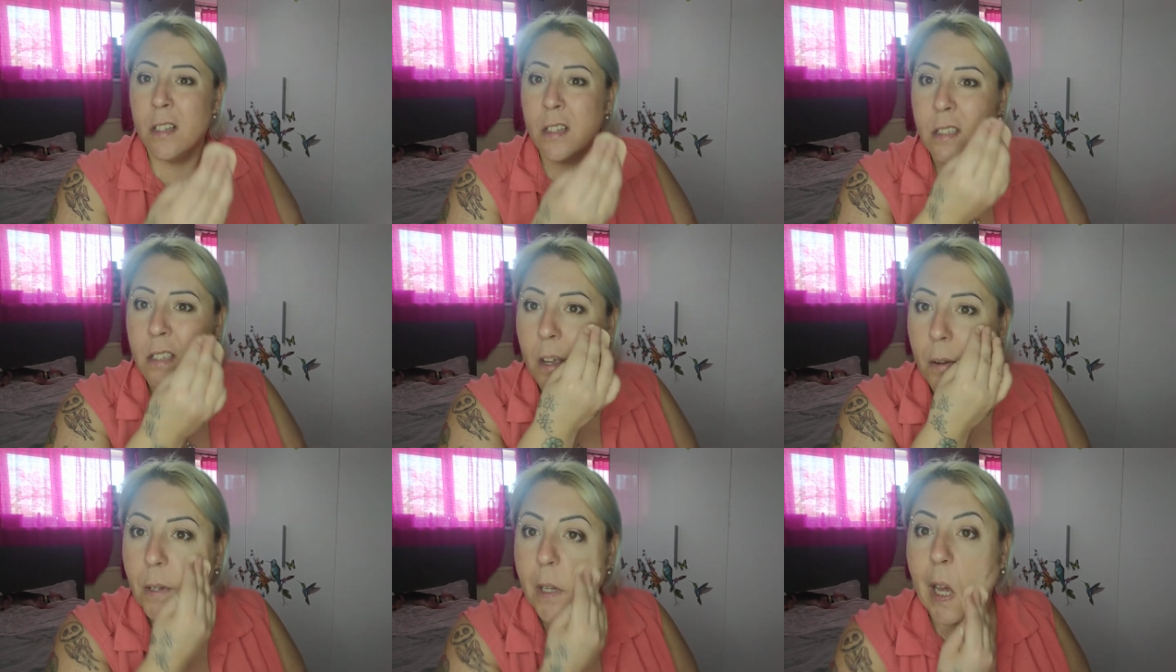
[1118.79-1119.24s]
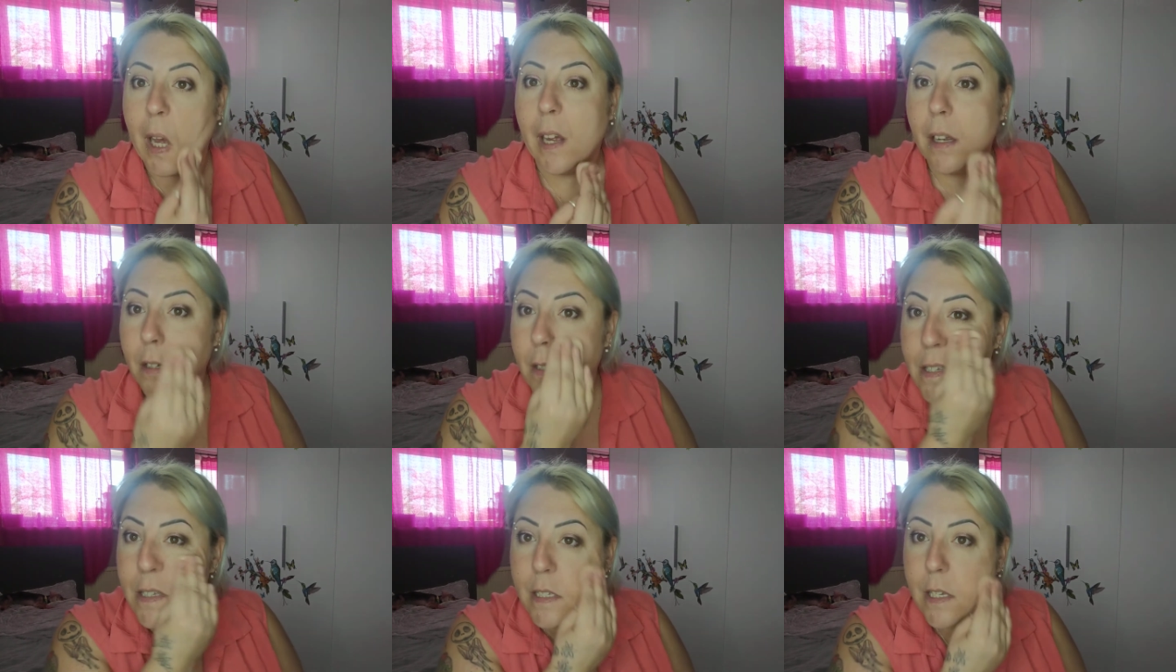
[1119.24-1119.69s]
So
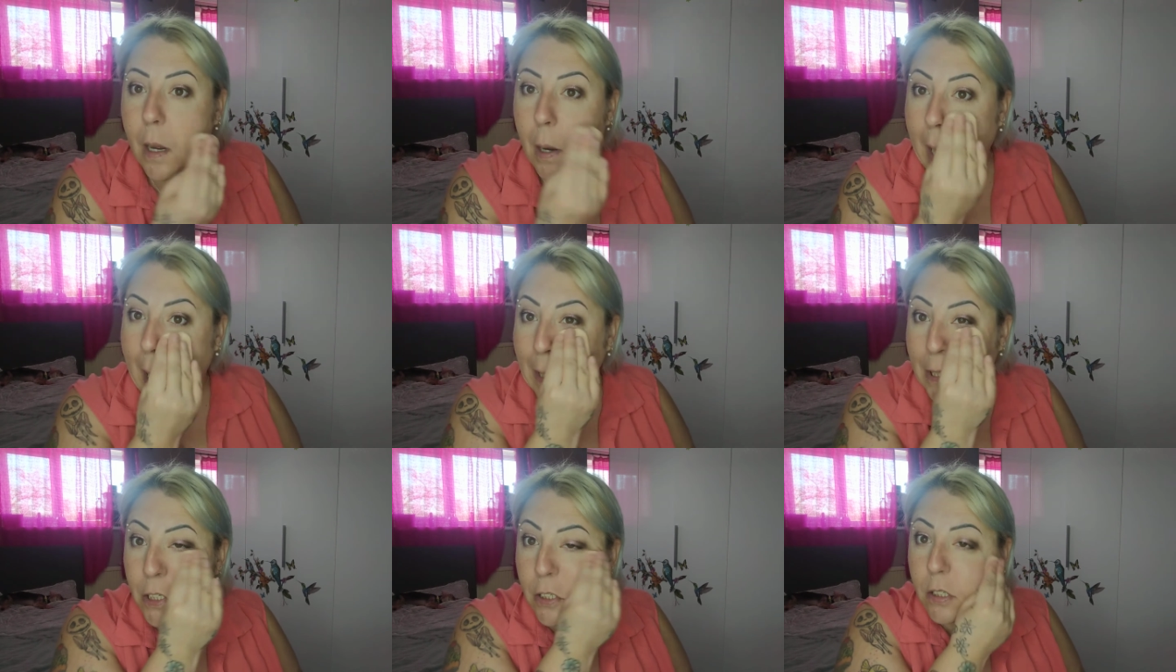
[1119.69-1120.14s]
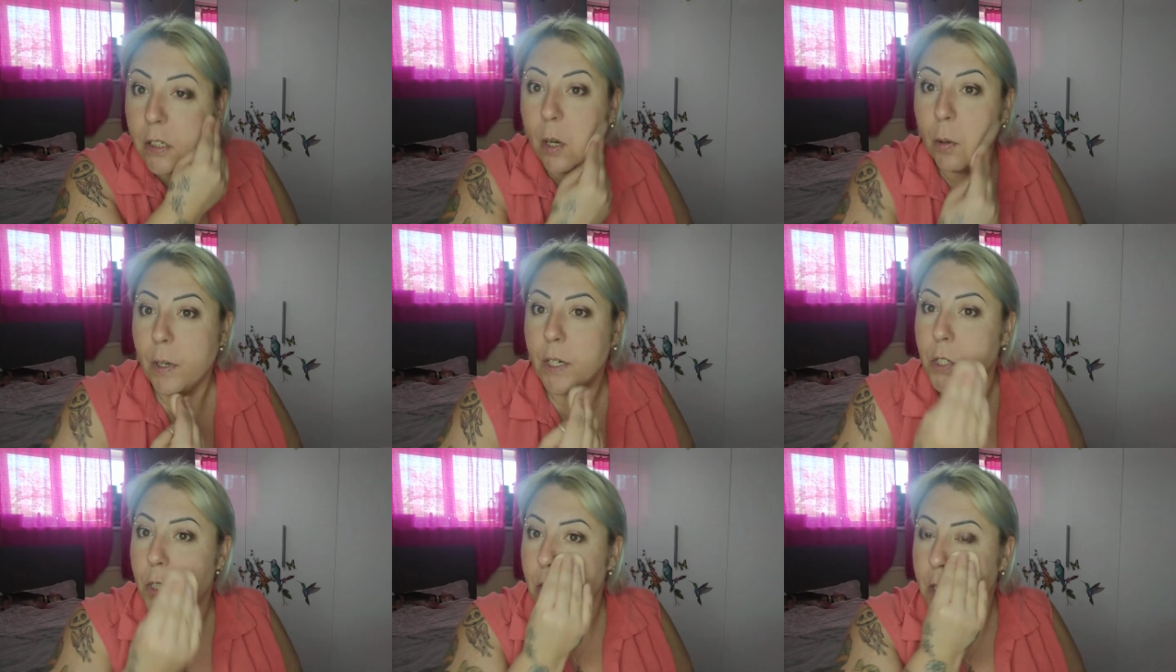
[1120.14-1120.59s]
yeah, so I just
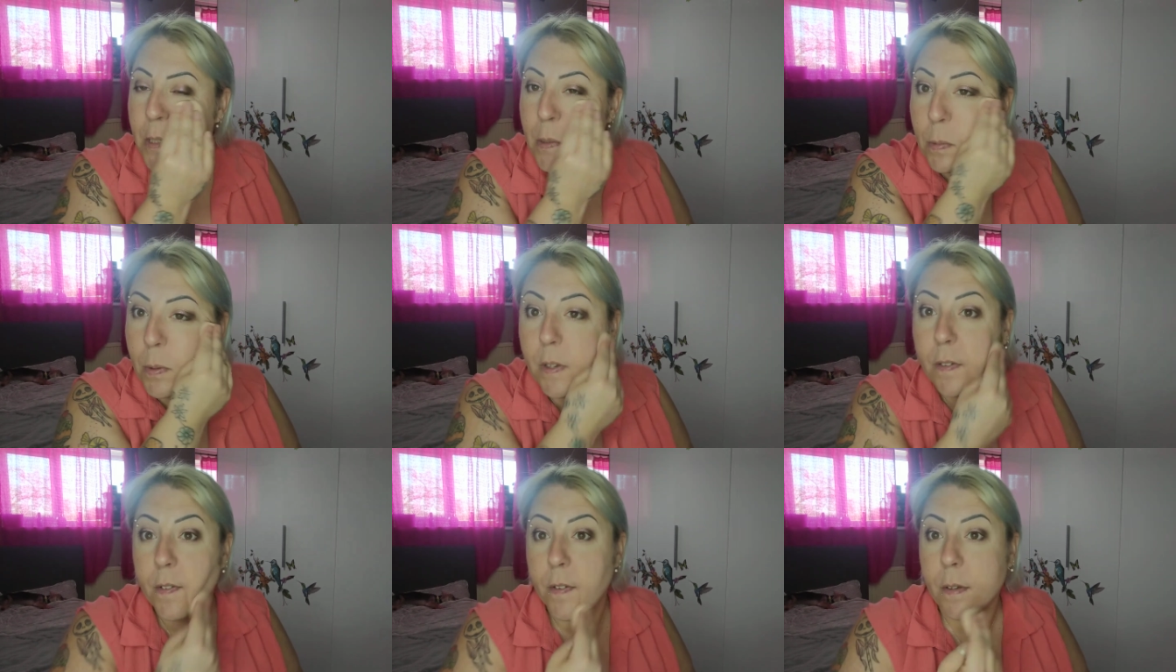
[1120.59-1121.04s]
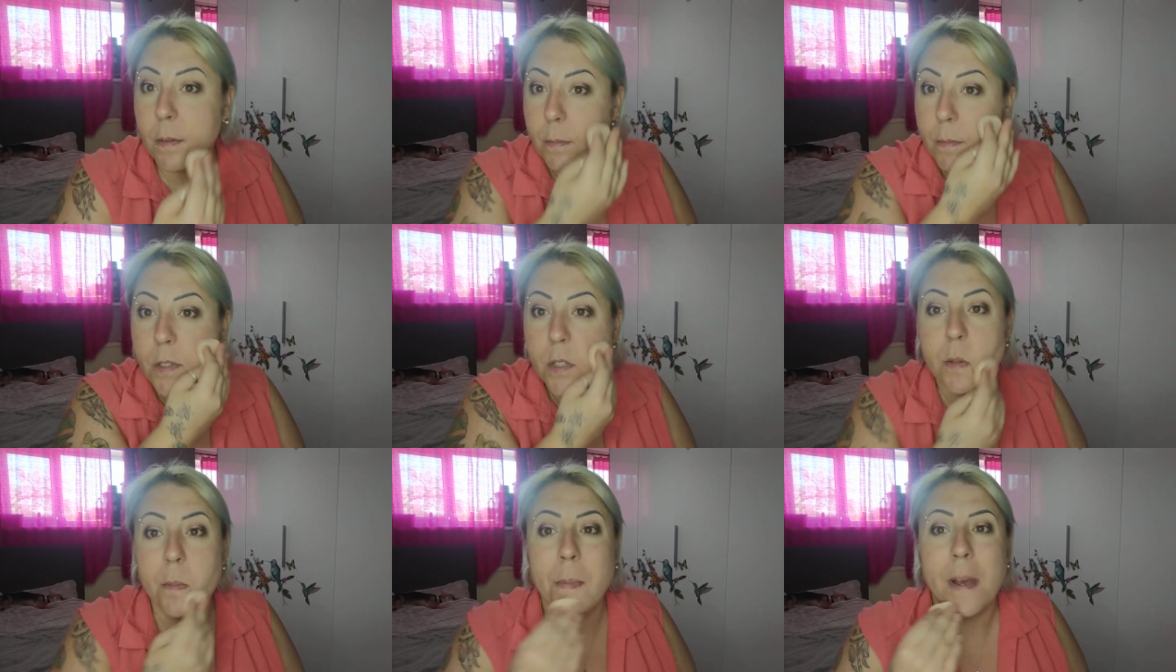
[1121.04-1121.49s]
go in just with
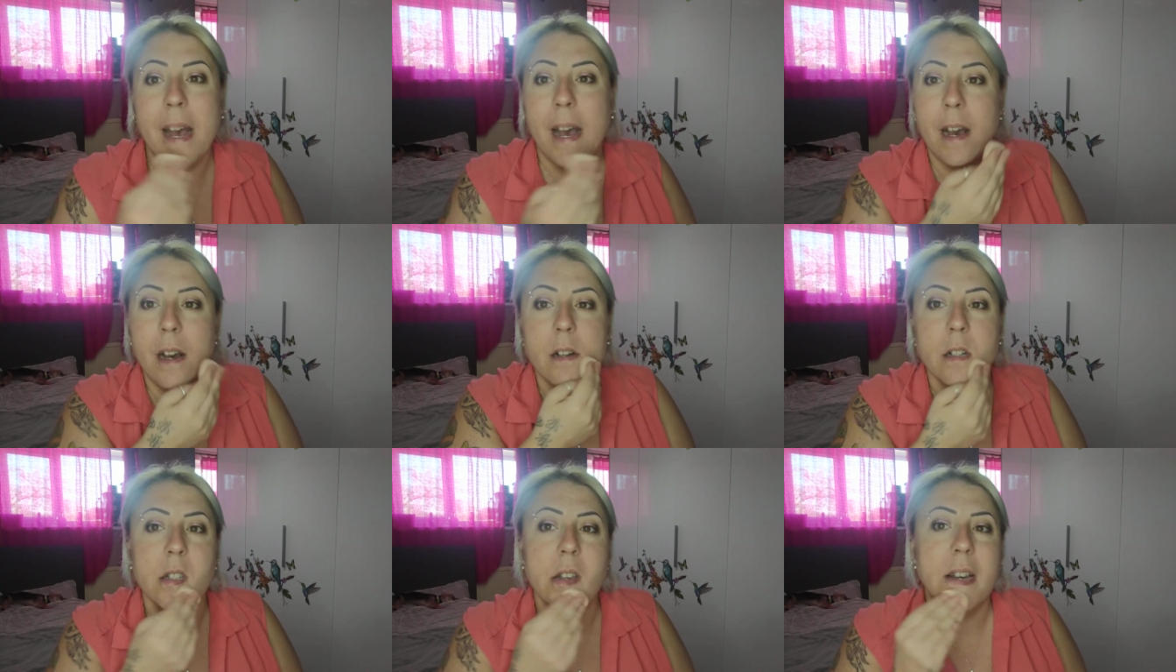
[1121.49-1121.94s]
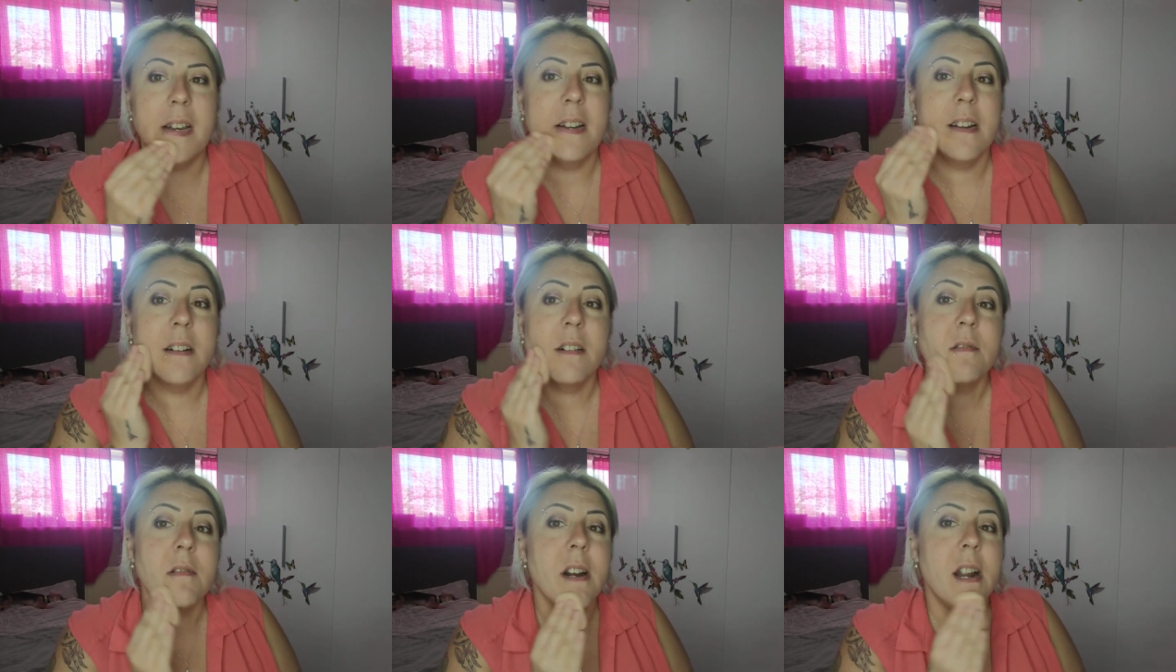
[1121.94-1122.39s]
some
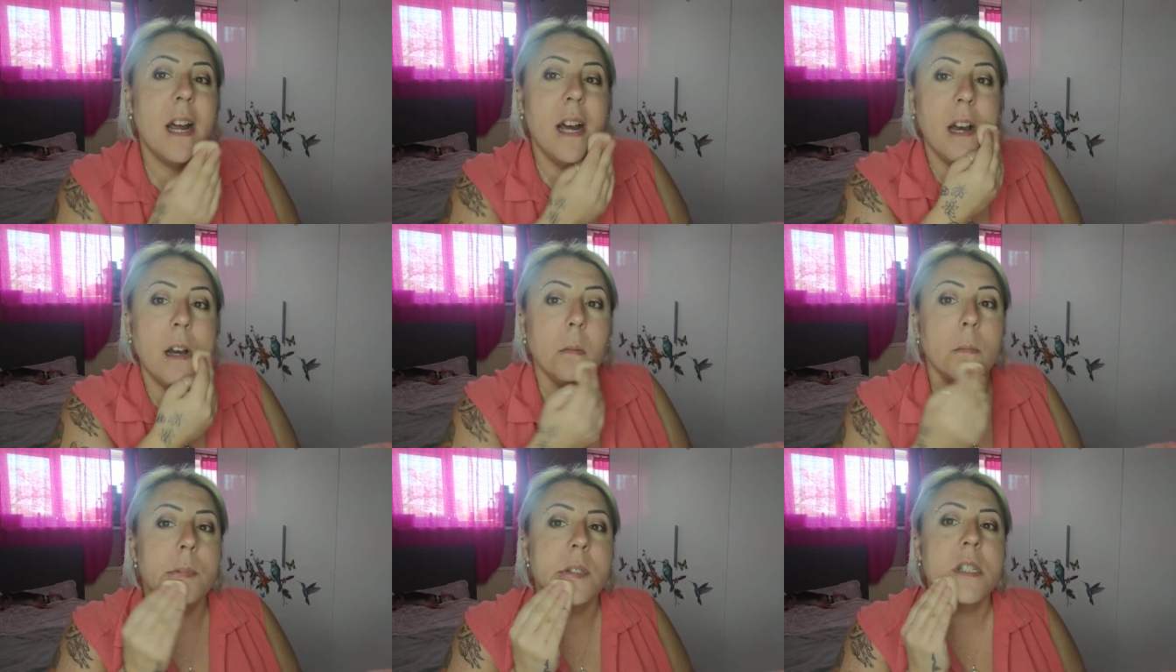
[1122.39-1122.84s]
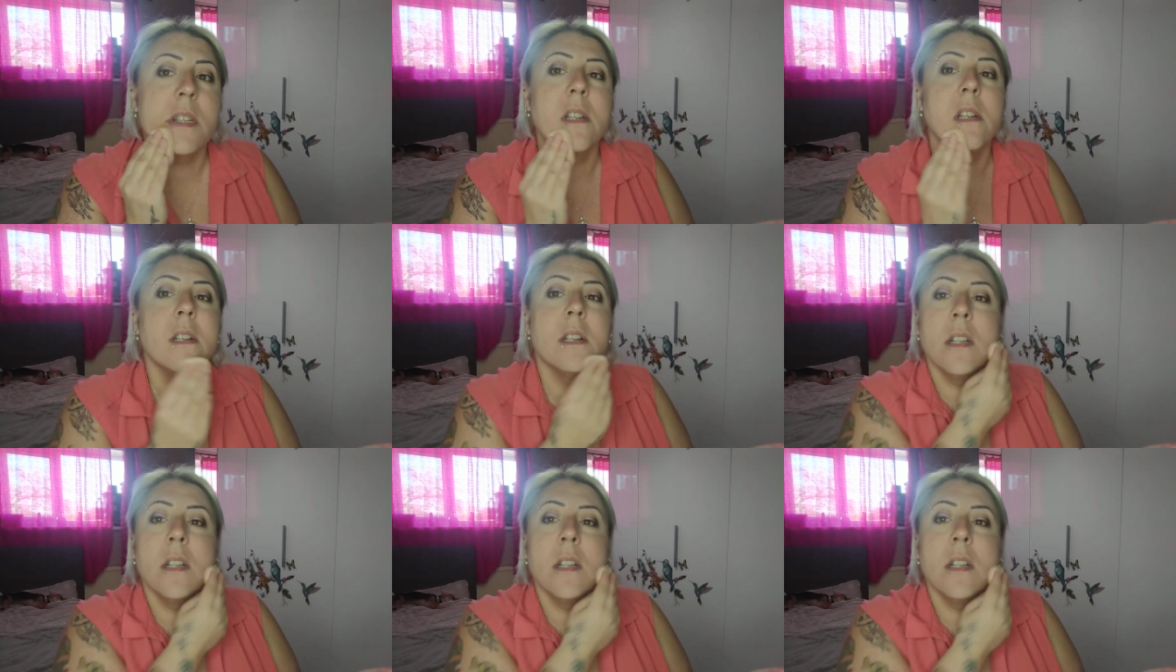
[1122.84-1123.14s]
powder round,